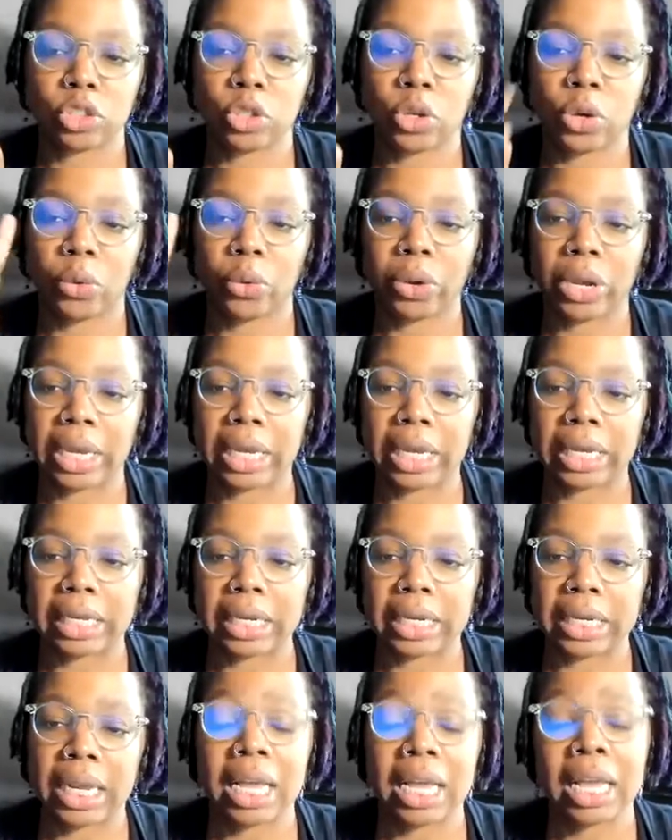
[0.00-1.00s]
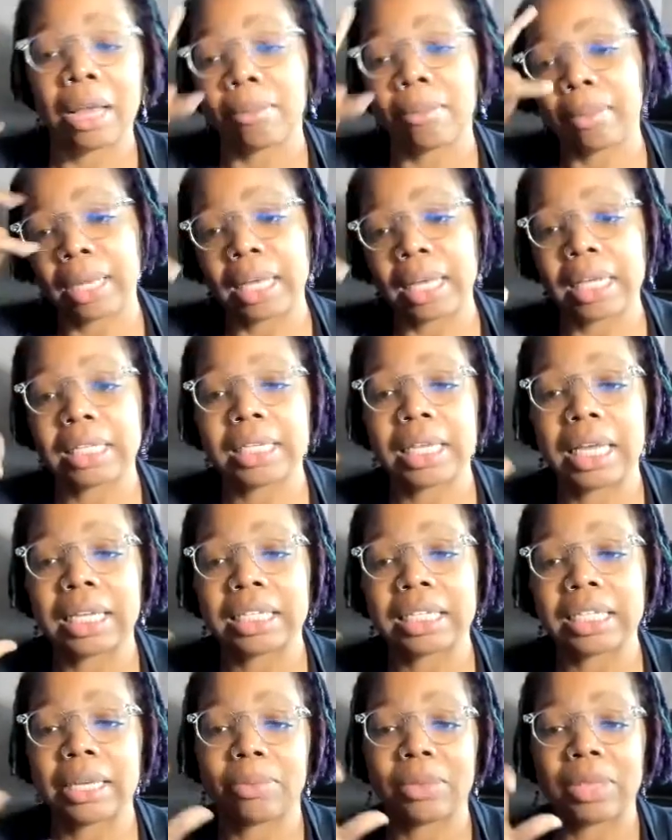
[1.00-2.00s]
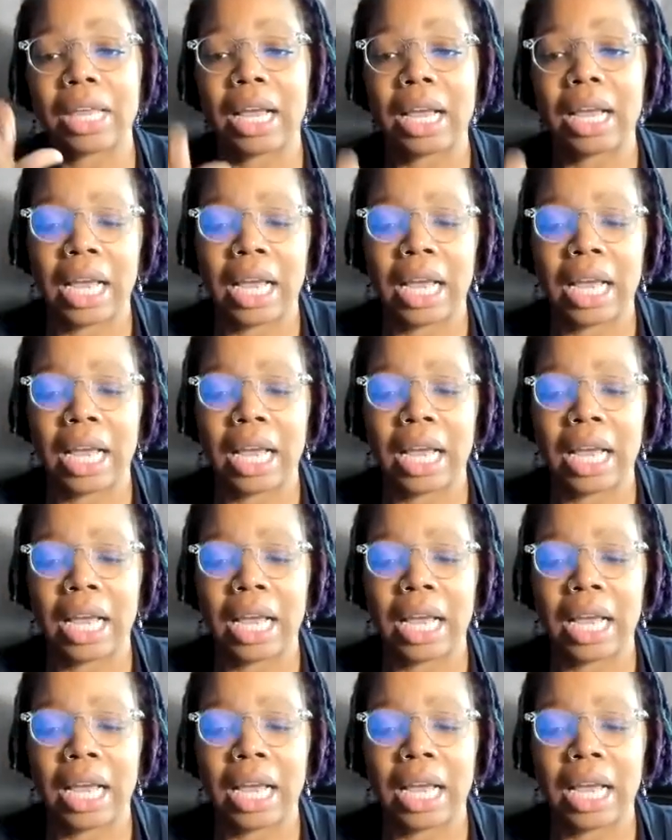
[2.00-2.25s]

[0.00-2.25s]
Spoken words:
captured this so eloquently.